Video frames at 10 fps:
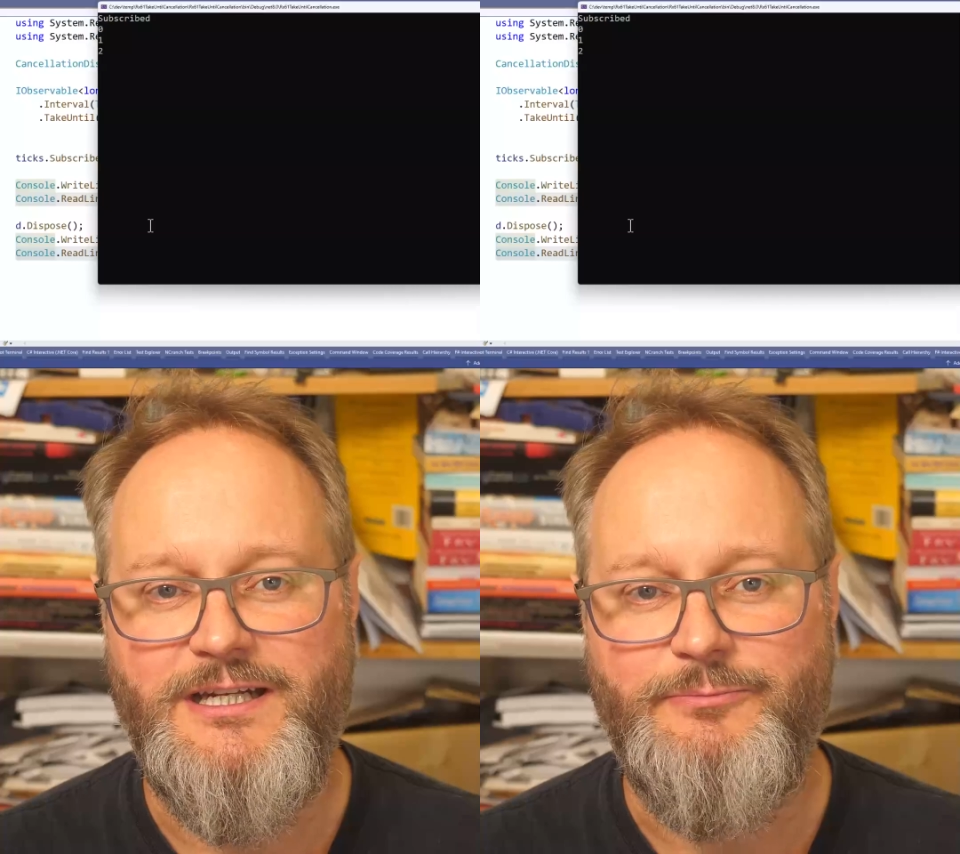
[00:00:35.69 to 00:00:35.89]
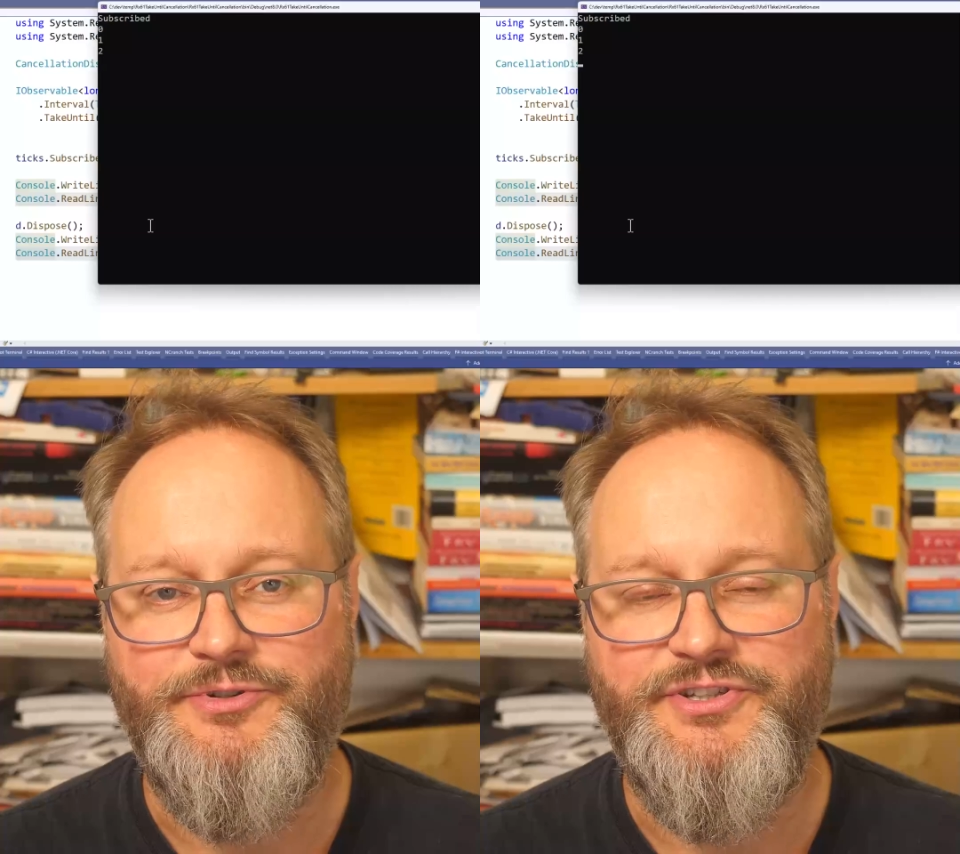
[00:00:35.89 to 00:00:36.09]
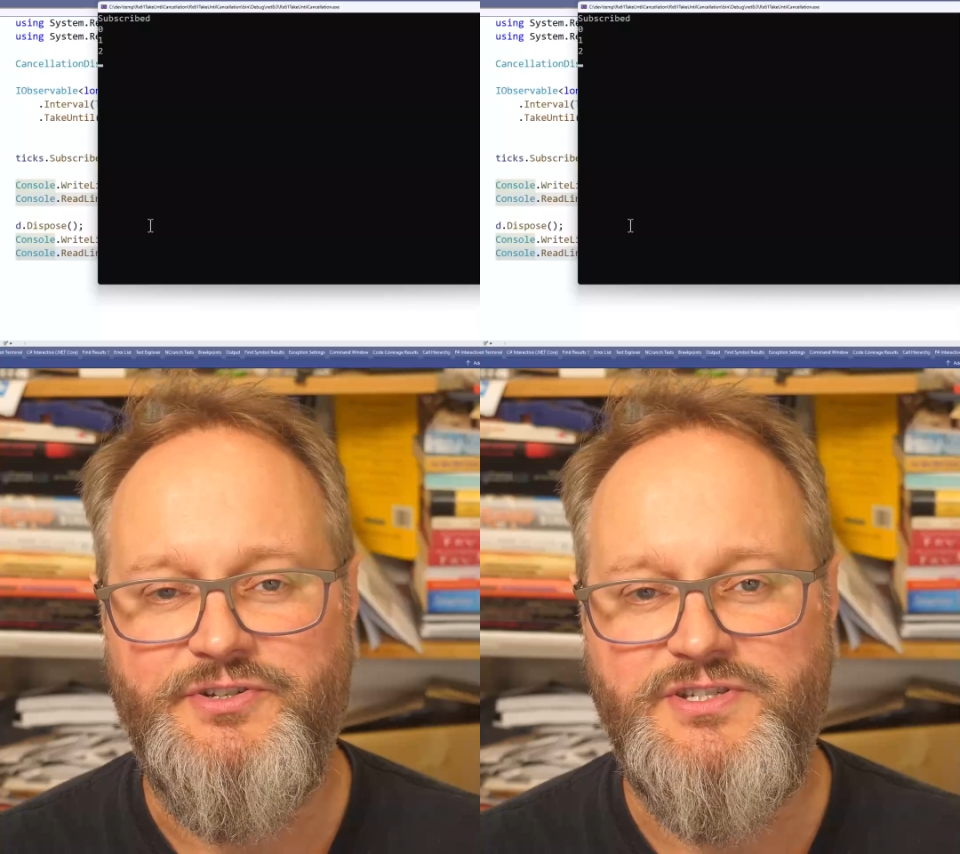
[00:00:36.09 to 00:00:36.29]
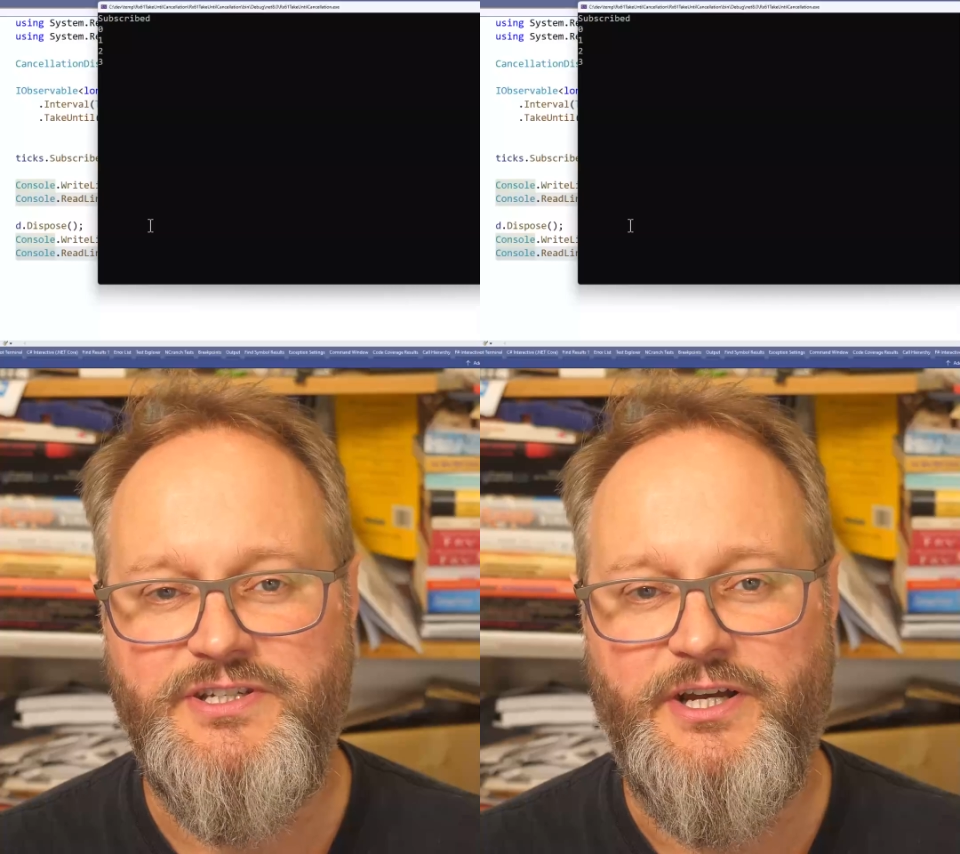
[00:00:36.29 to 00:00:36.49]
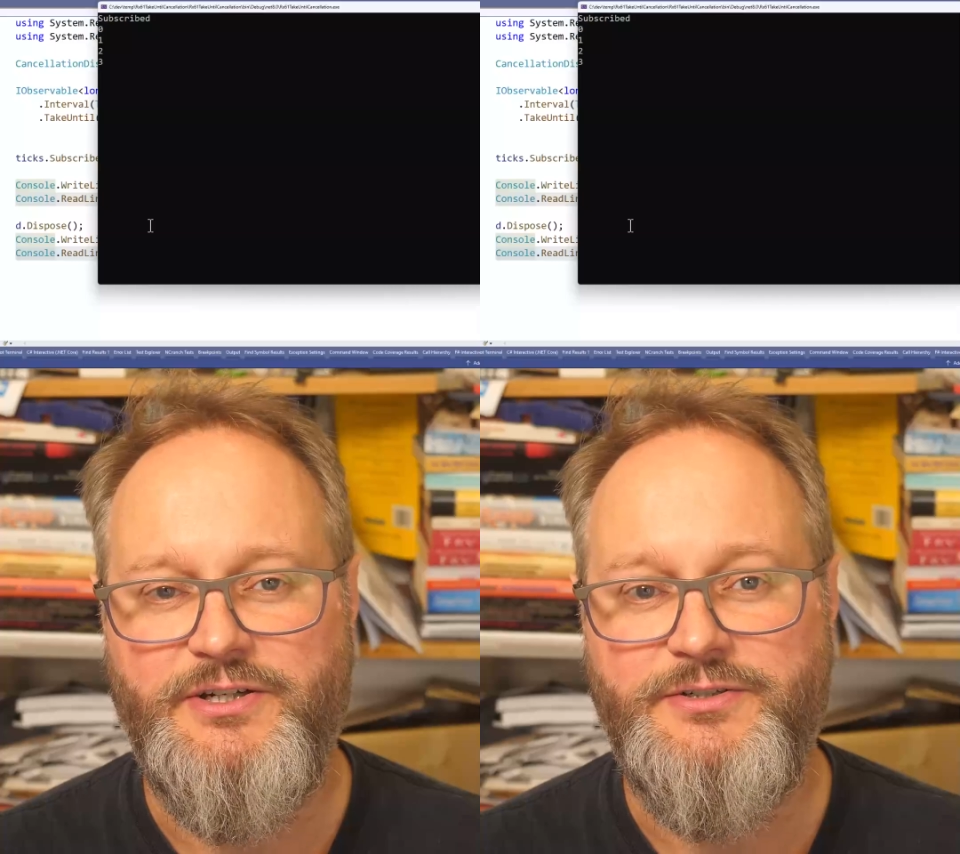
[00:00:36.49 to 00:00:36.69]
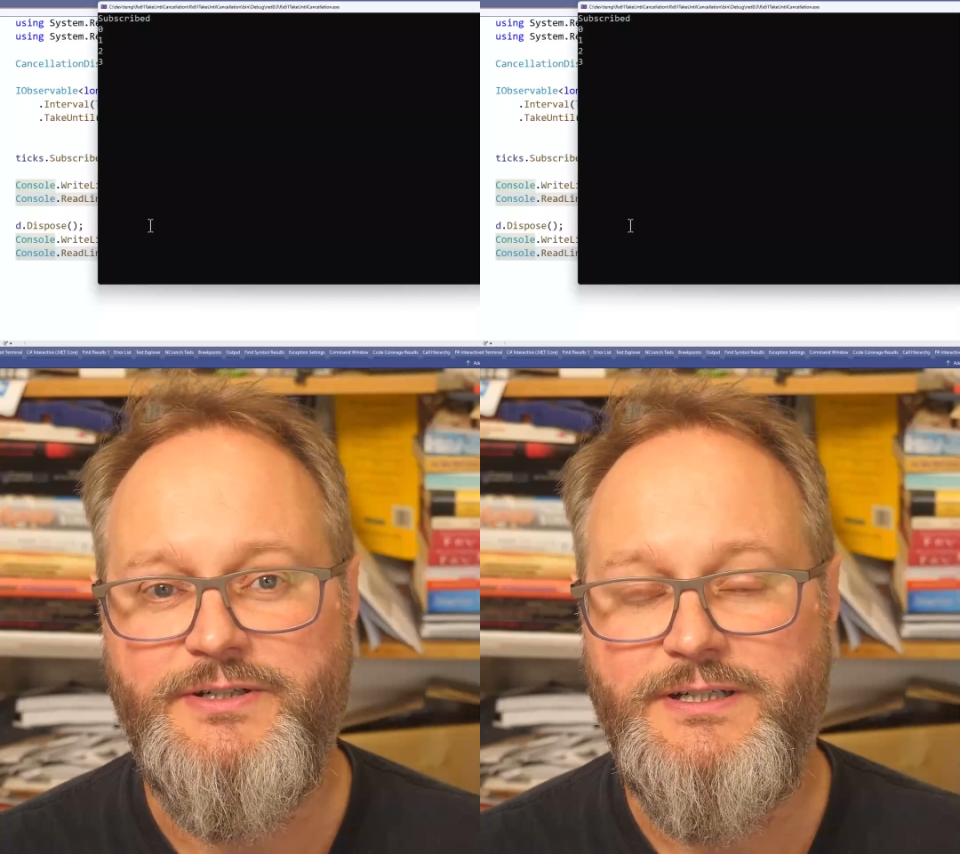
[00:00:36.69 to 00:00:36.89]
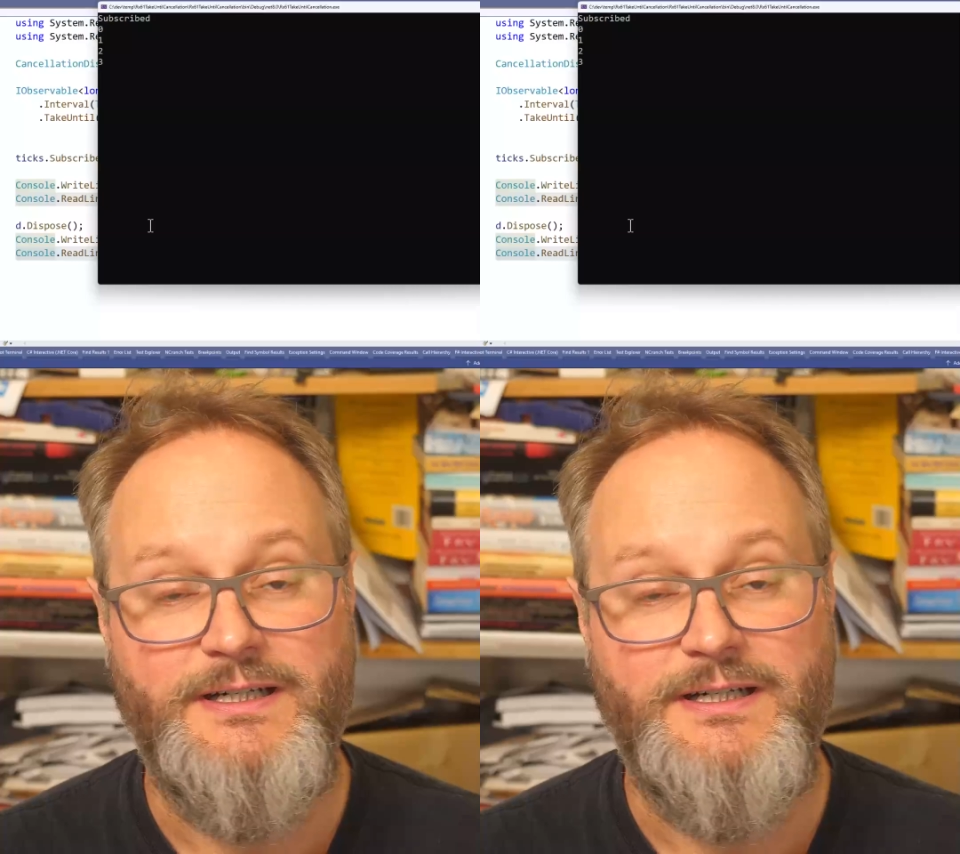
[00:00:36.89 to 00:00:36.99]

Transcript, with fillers: and it will do so,